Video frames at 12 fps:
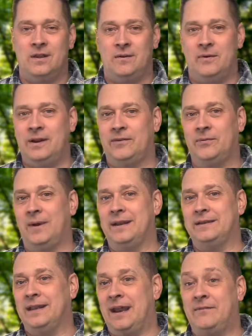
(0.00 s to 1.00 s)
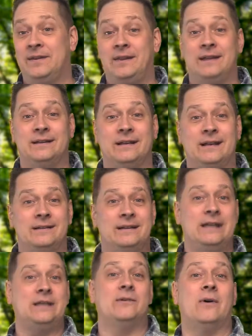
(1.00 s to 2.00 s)
we just want everything to
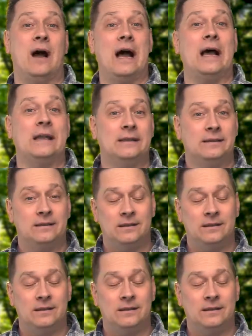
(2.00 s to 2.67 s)
continue on